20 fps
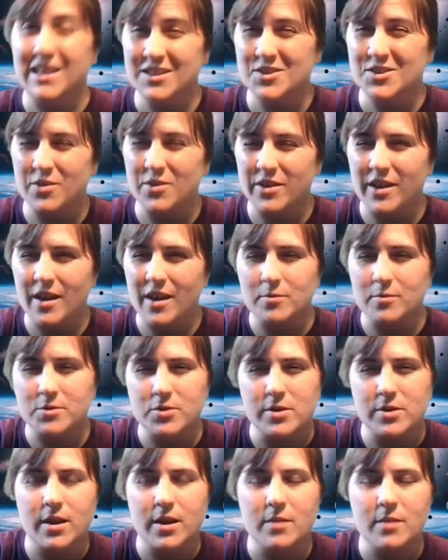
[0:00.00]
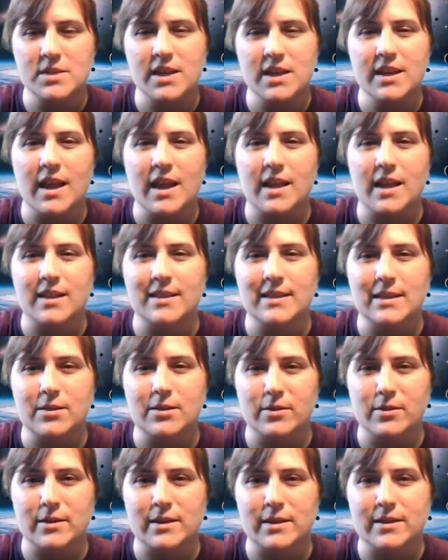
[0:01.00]
stoichiometry comes in, and
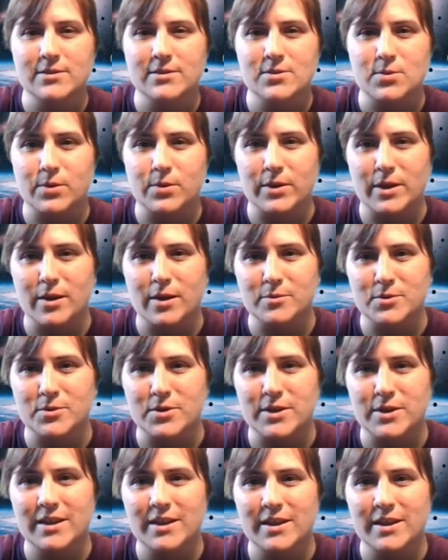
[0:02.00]
literally stoichiometry